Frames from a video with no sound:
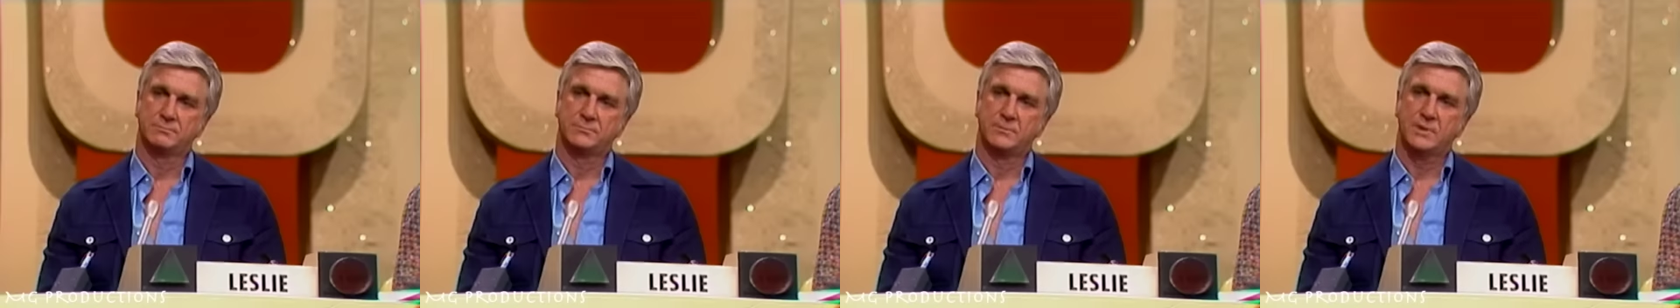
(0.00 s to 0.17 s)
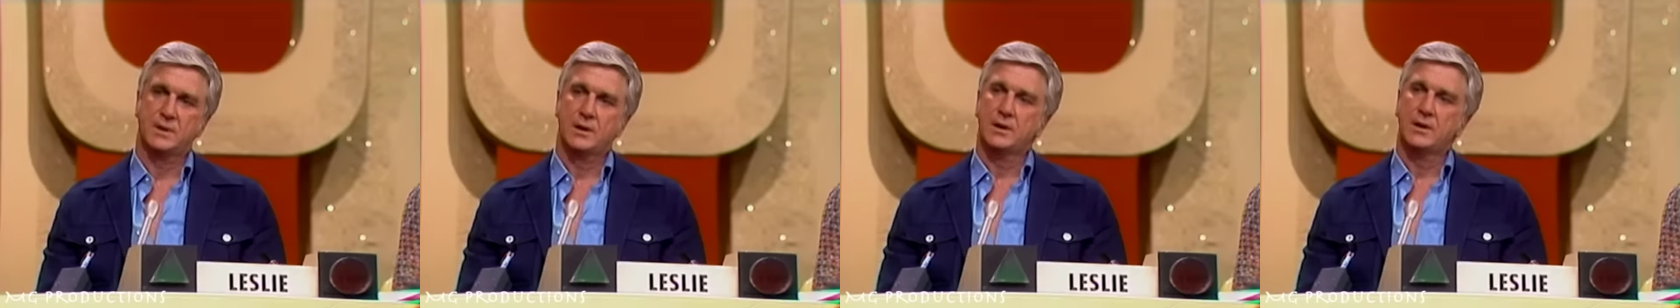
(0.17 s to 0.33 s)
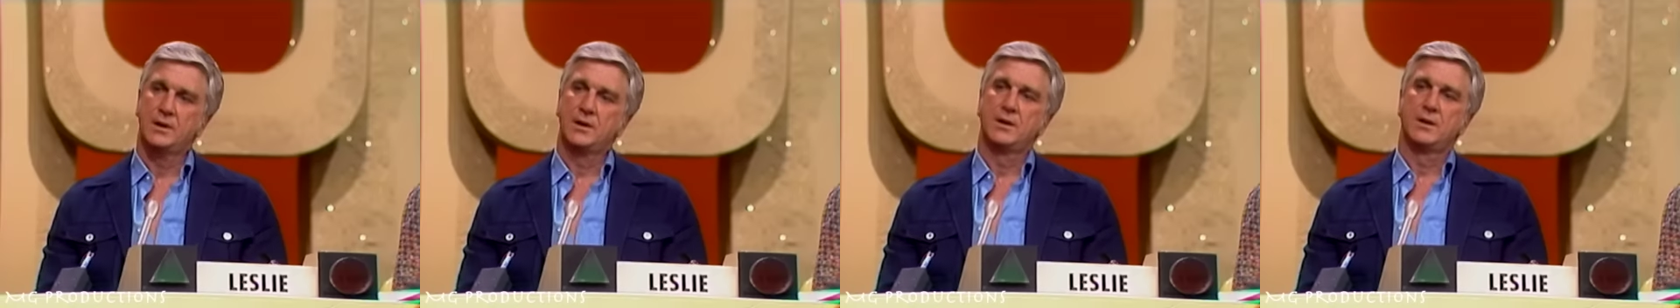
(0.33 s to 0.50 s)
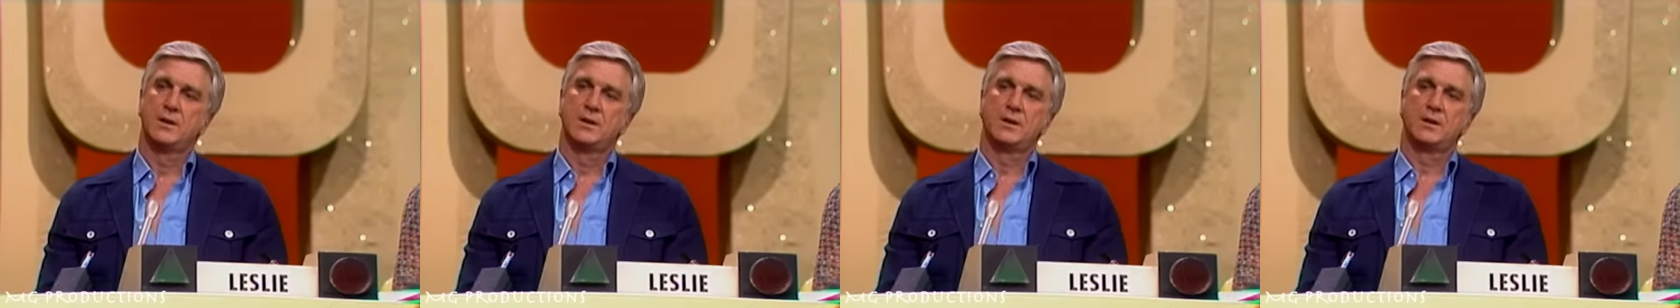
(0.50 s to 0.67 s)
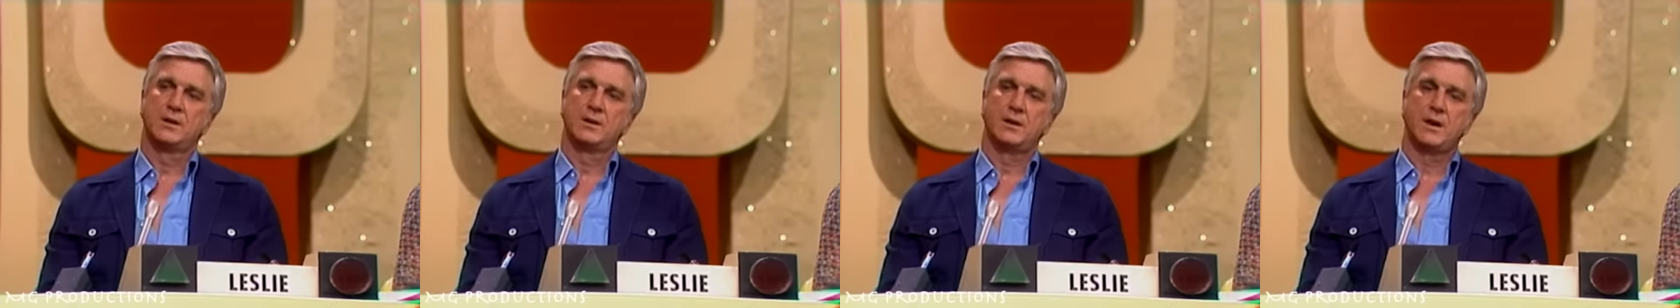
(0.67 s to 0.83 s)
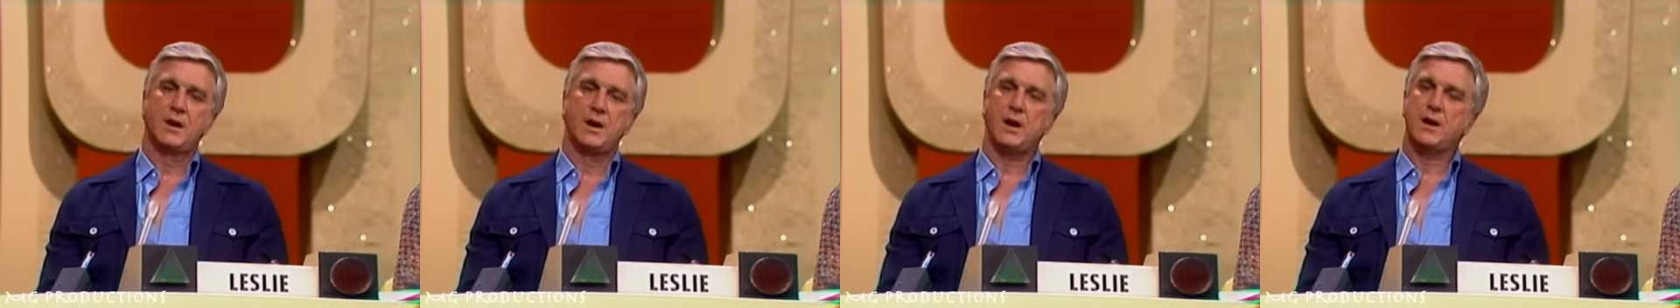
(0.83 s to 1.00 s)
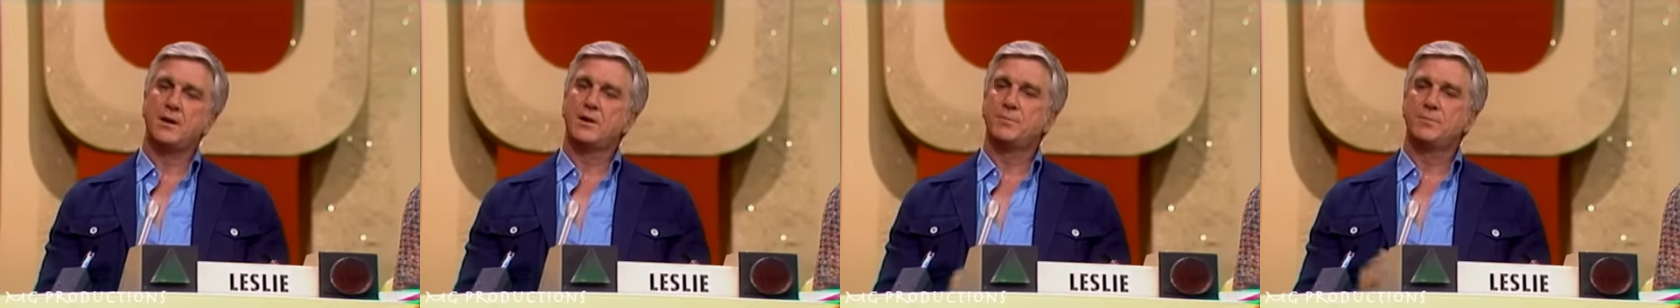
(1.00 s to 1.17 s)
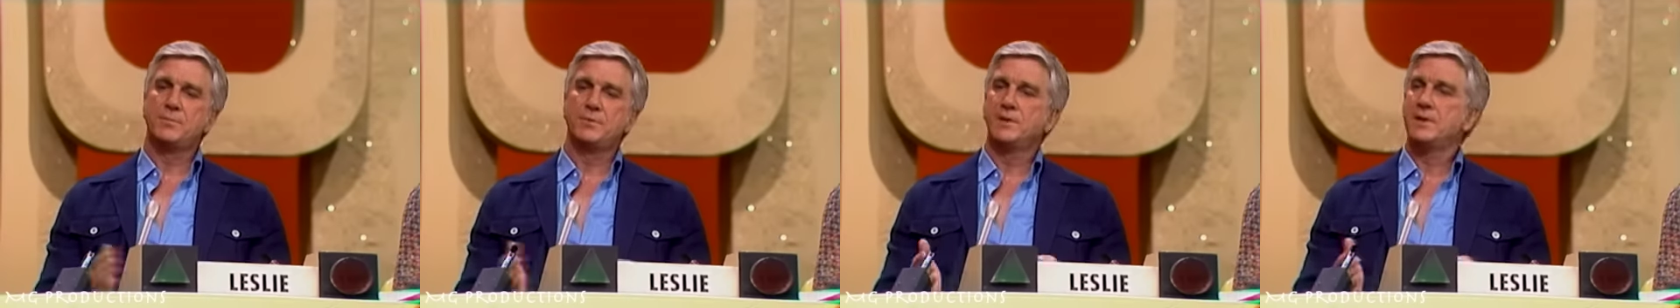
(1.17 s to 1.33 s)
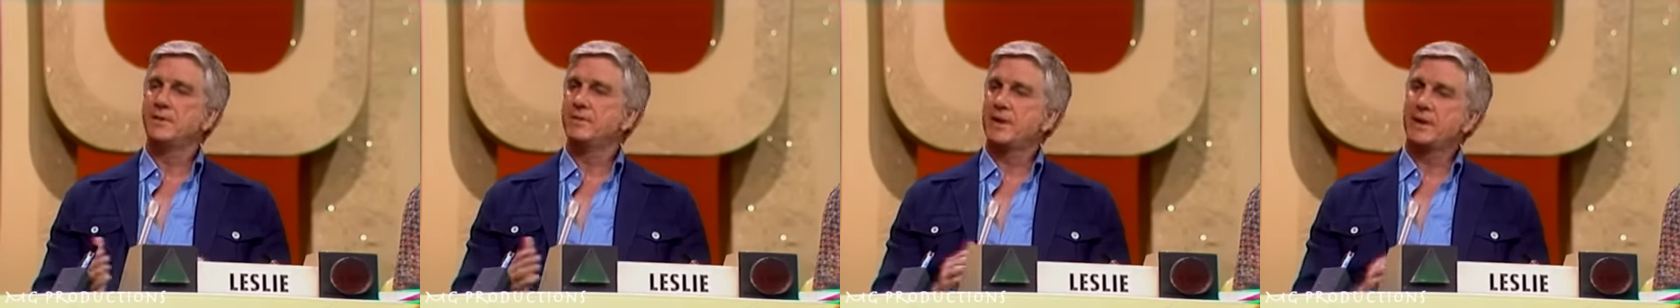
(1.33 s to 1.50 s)
What do you say? I don't
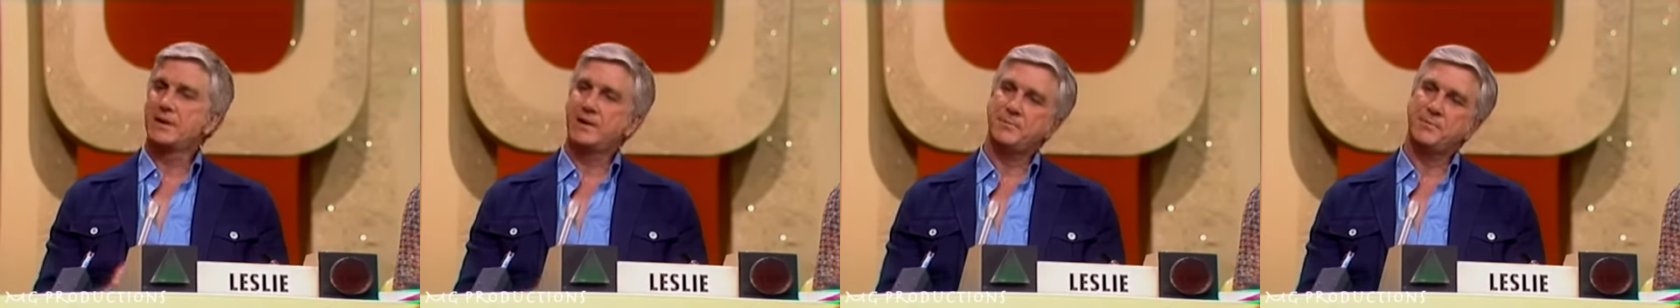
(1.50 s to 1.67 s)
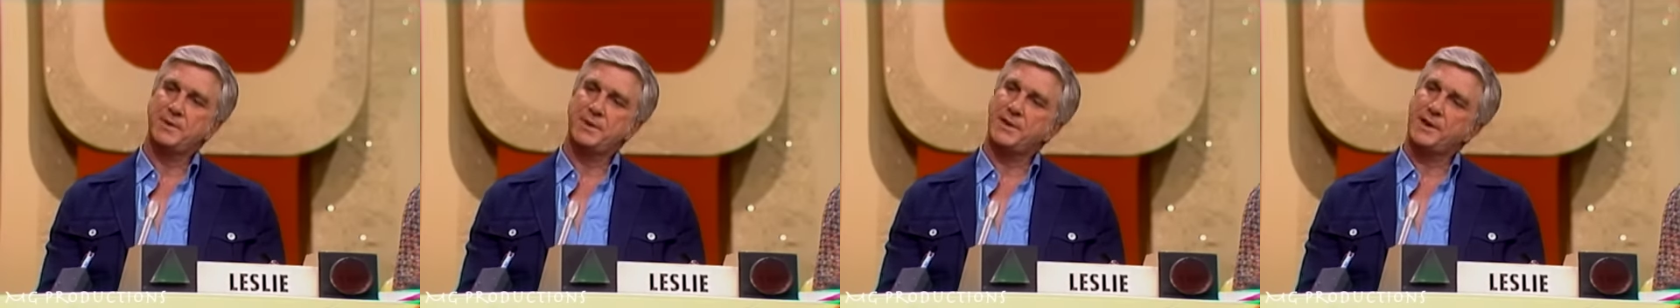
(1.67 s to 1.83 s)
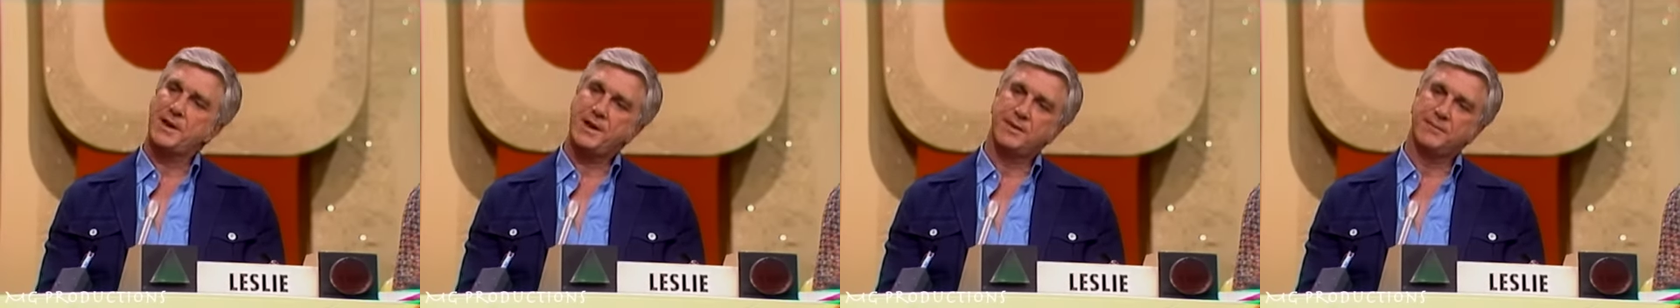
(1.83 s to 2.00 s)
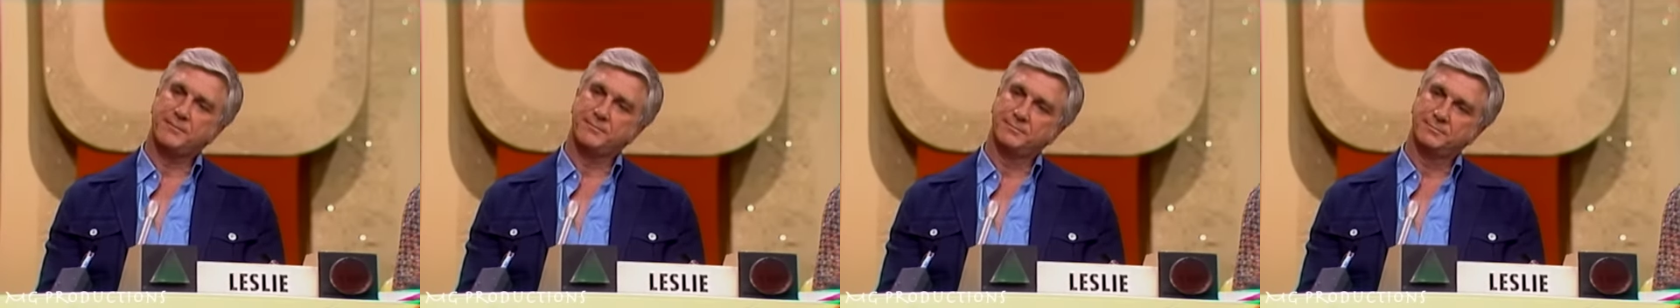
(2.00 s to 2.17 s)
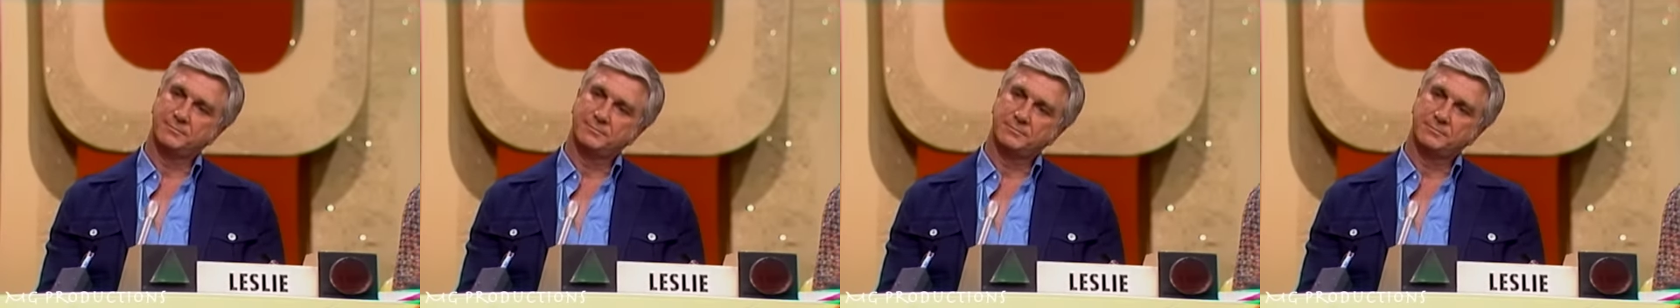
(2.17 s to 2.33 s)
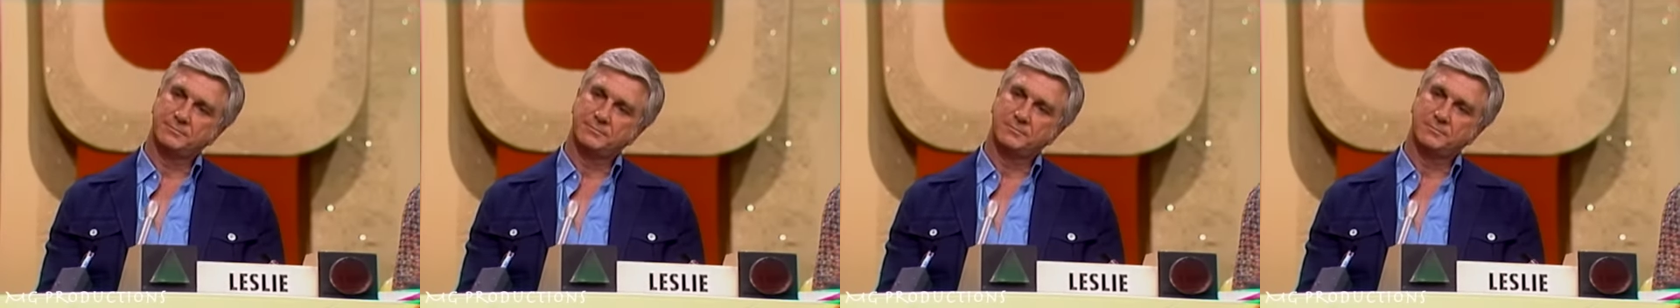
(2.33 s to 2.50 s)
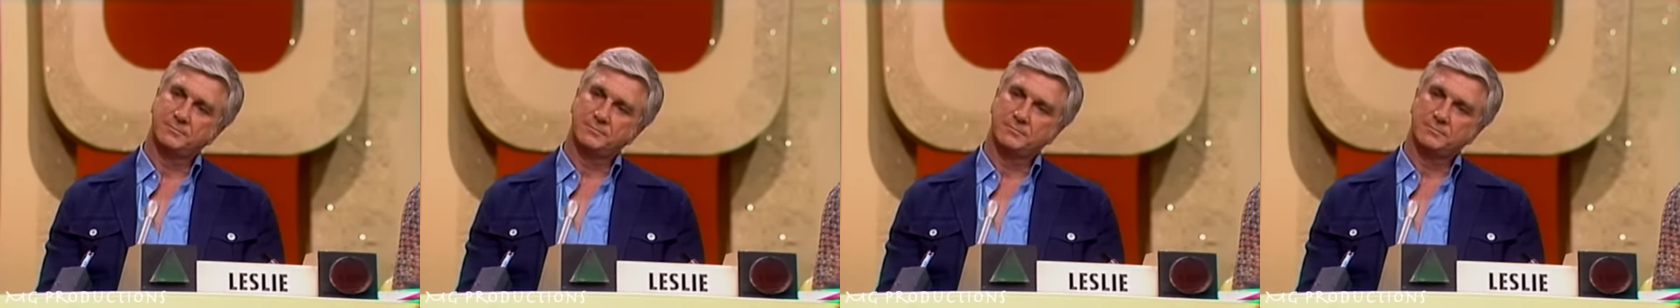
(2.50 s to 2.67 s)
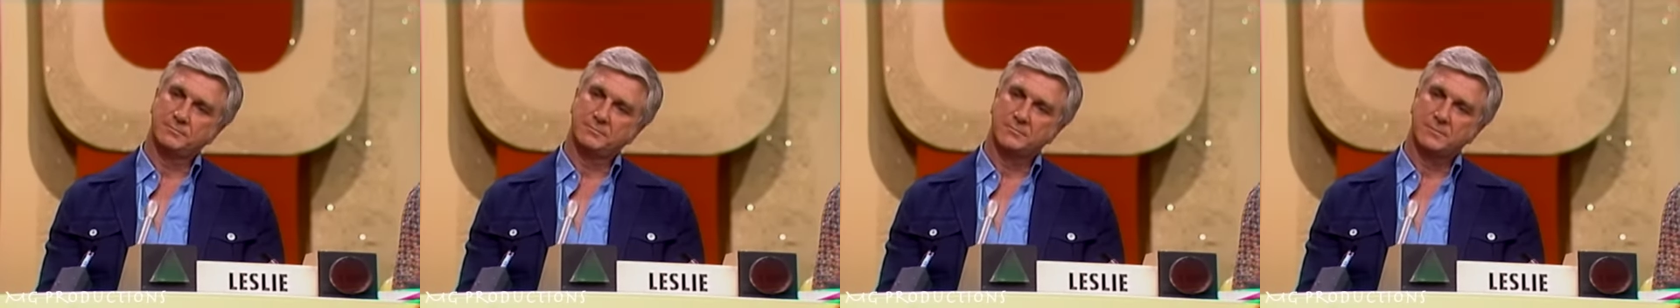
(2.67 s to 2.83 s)
believe that can be done. No?